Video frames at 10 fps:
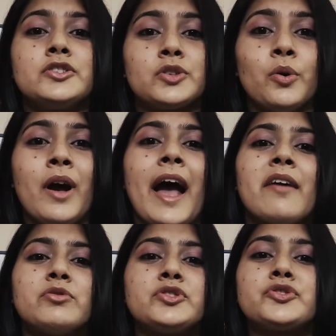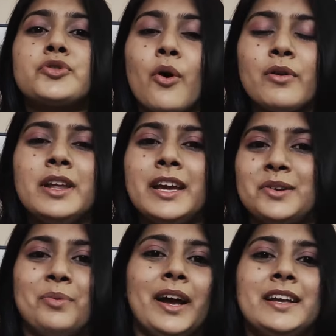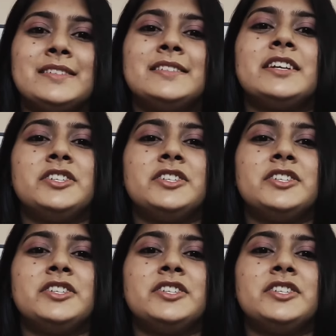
so I would strongly advise that